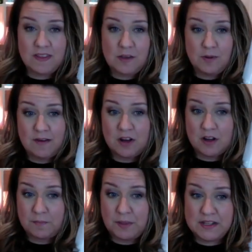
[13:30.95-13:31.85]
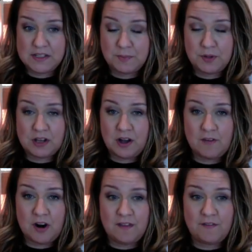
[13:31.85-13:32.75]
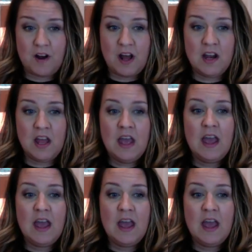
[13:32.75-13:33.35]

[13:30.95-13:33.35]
that you have a place to put the cover on the front.